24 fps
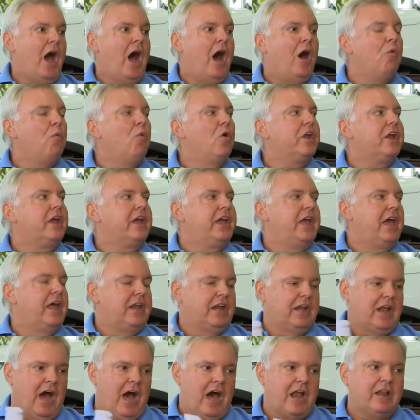I want to
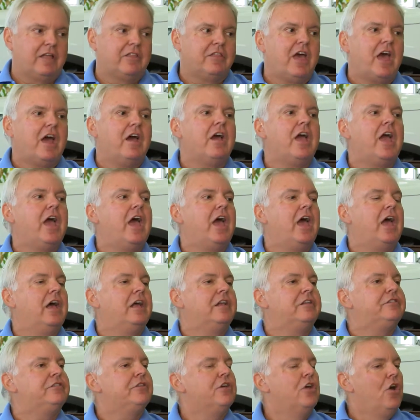get it right, out of their right,
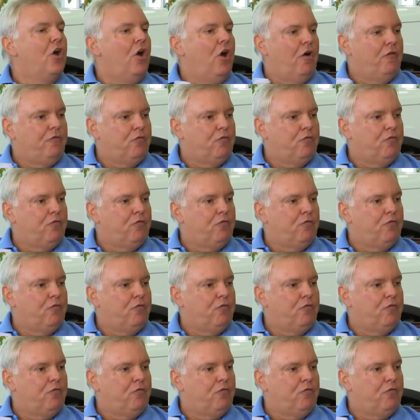heads right.